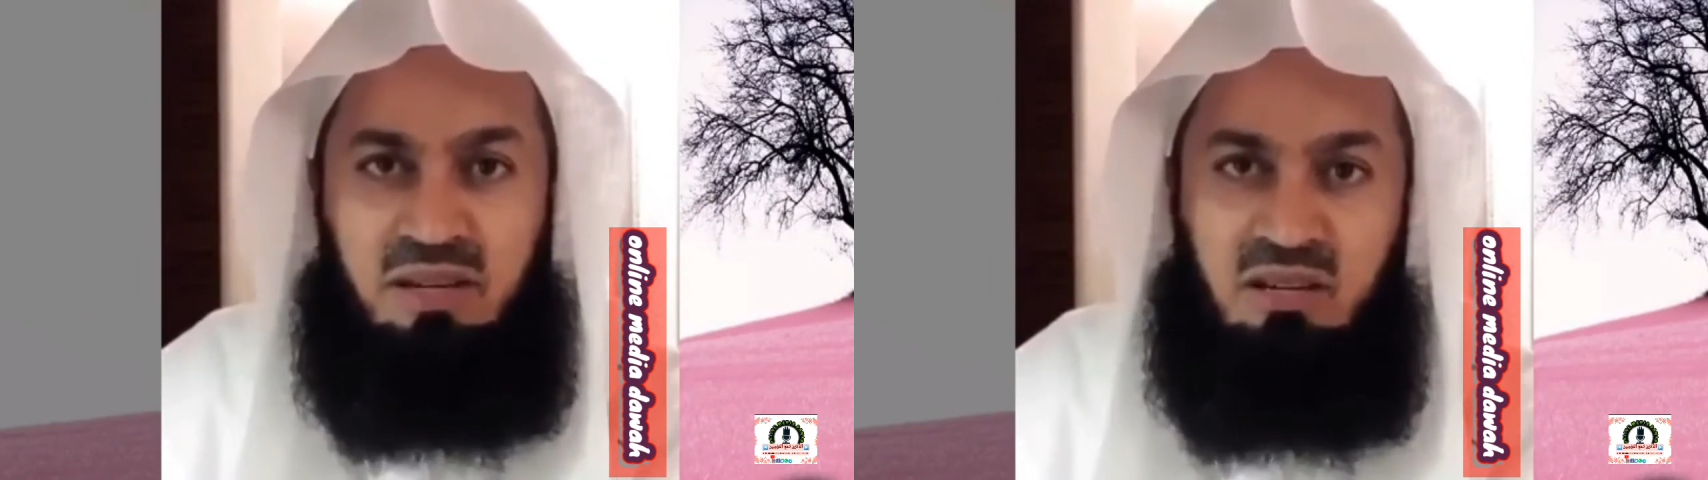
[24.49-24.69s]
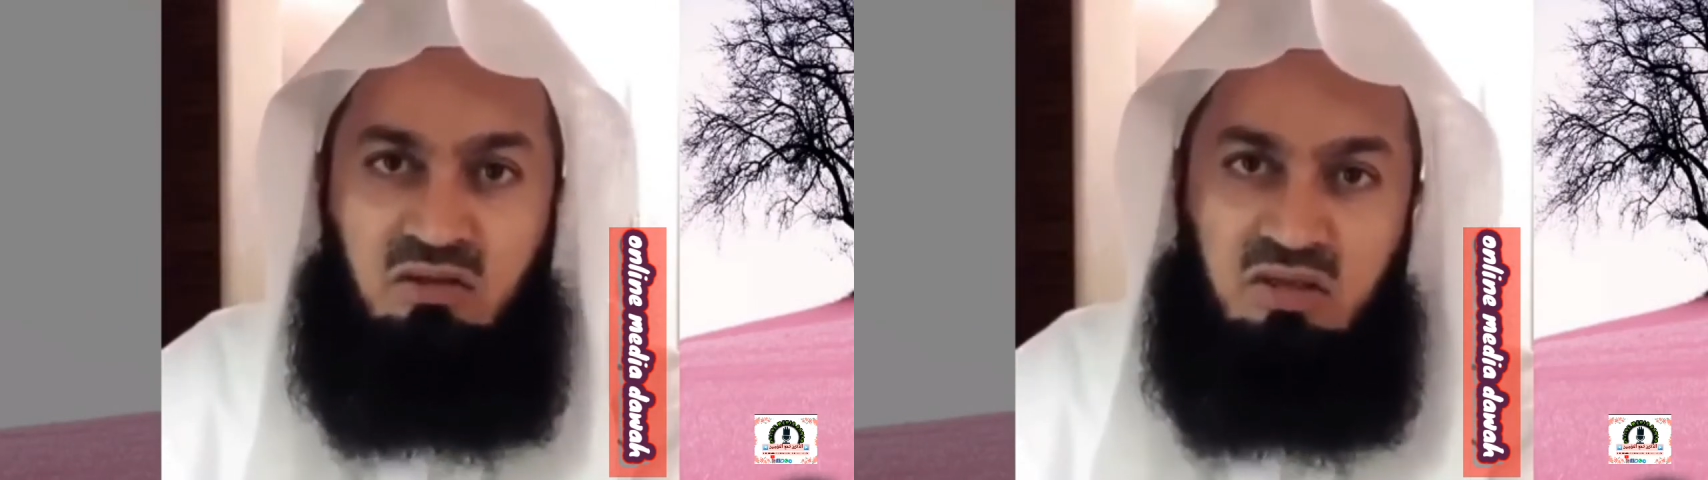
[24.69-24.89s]

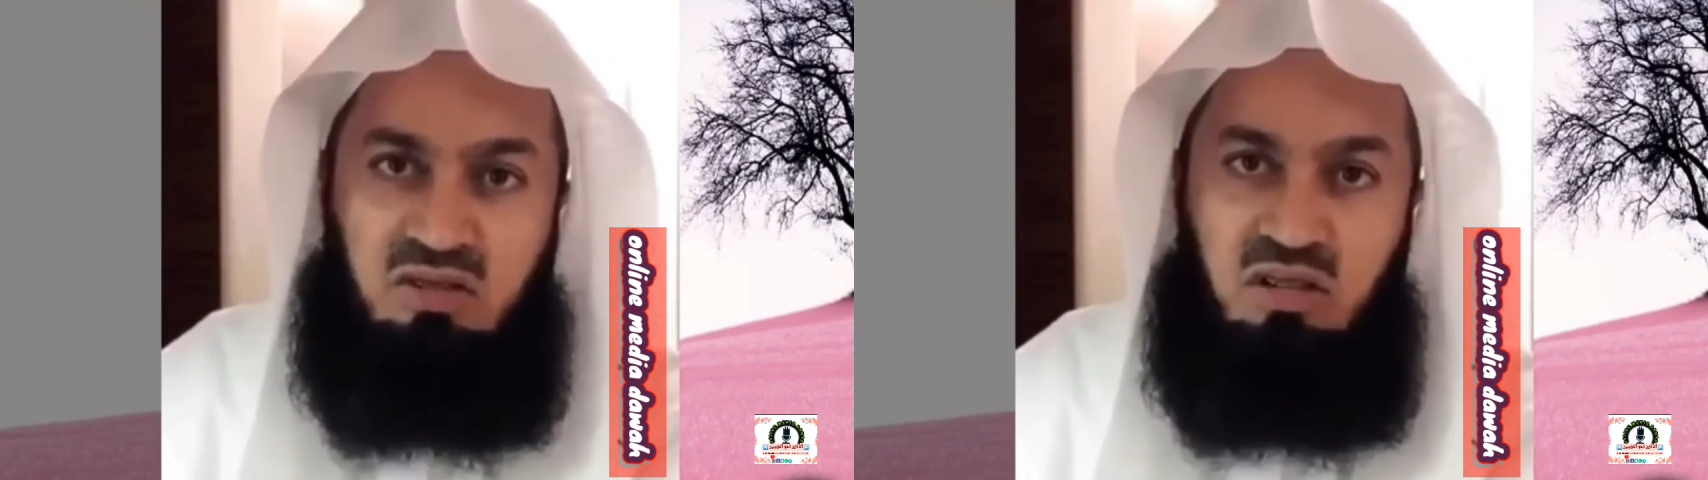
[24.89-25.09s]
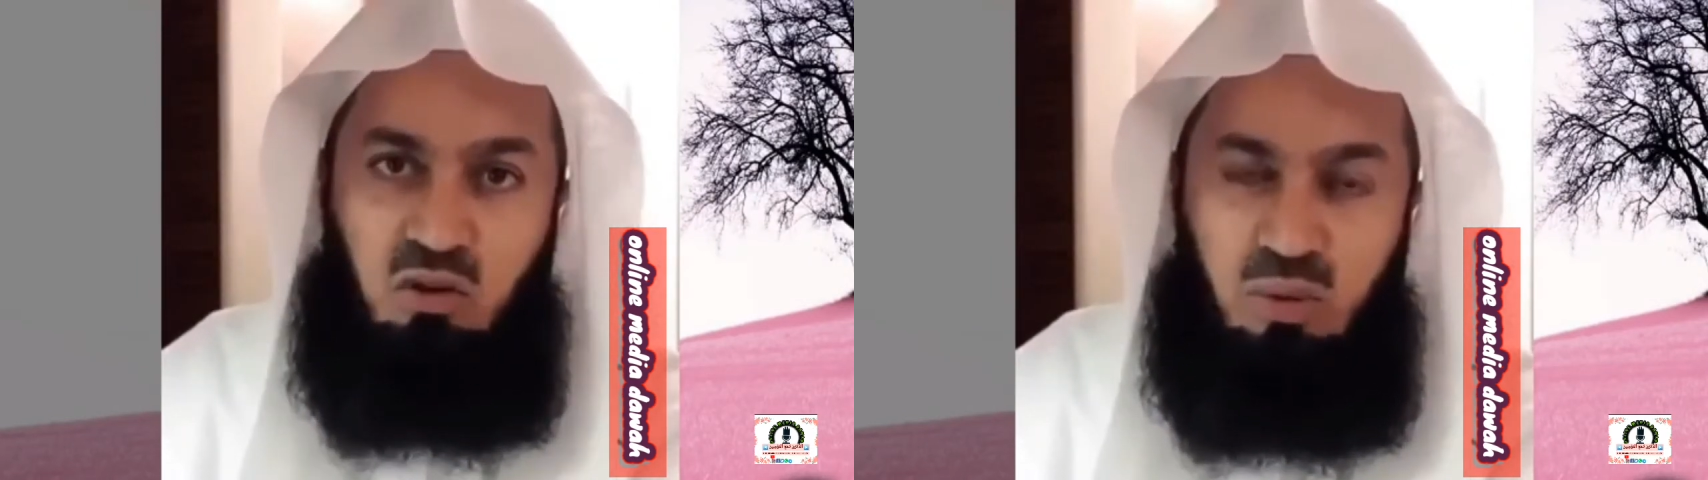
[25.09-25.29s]

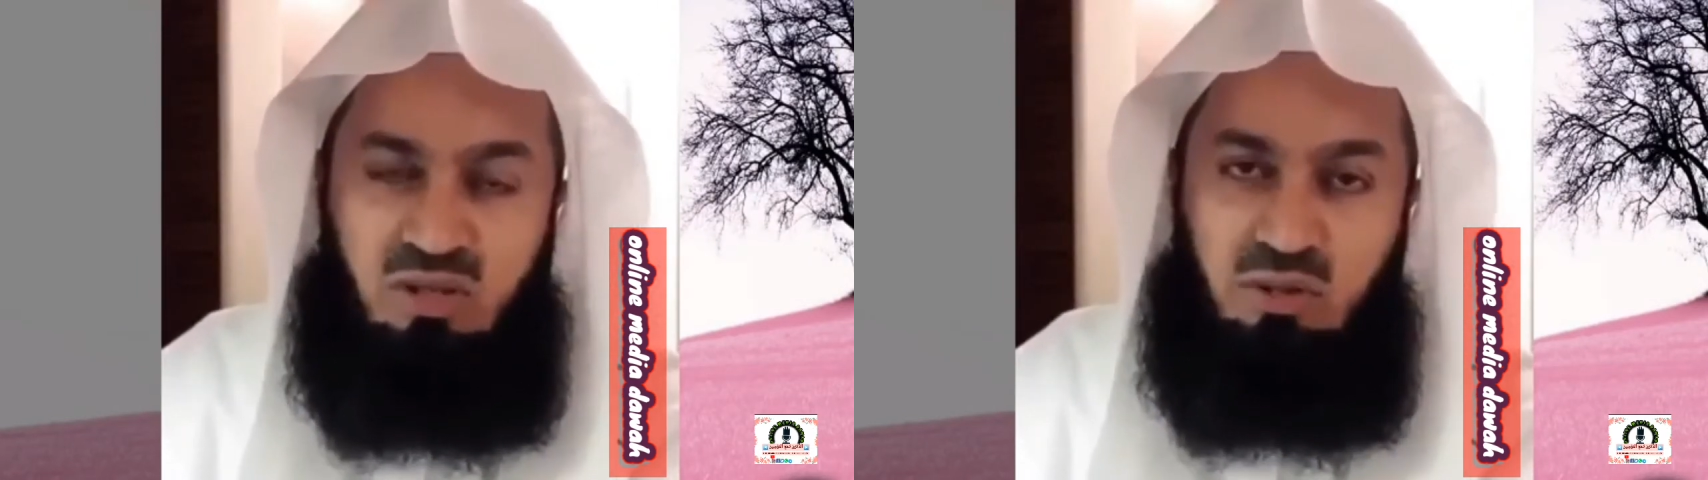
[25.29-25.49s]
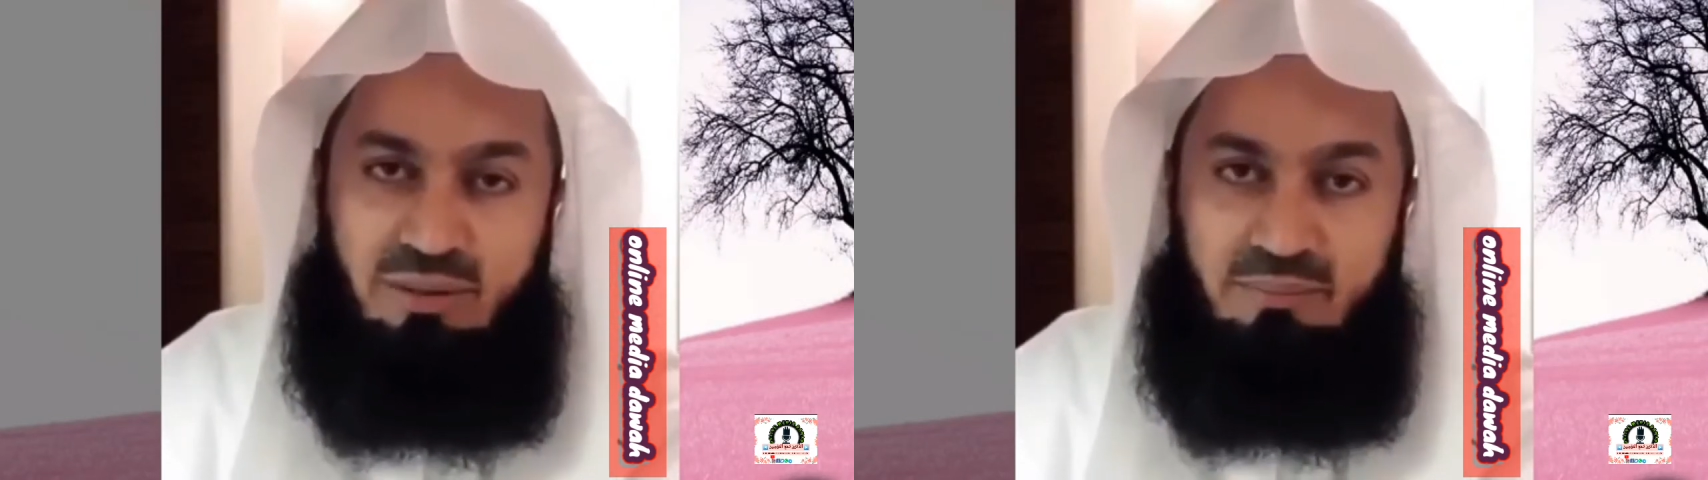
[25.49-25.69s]
interesting question.